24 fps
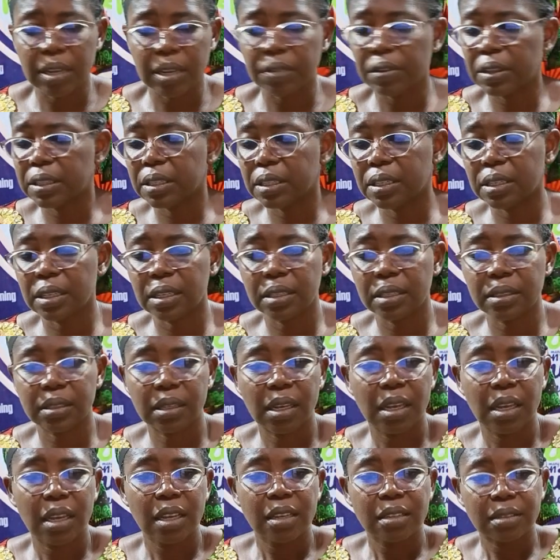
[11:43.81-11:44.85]
Nevertheless,
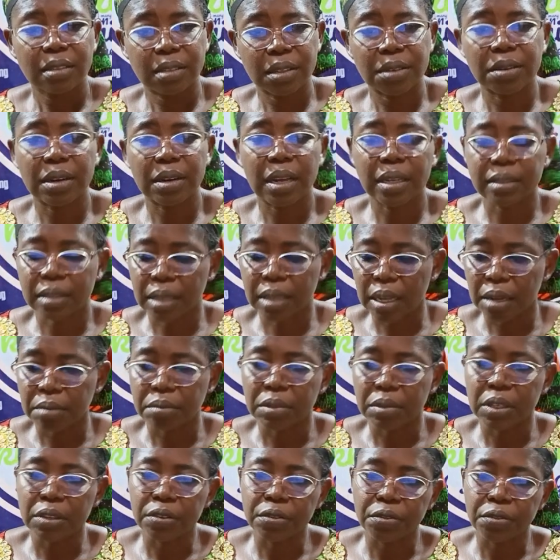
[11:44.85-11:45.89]
serials can
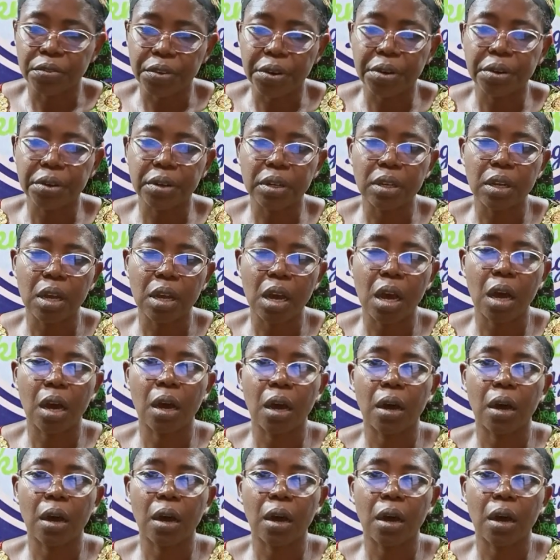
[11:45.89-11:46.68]
be very,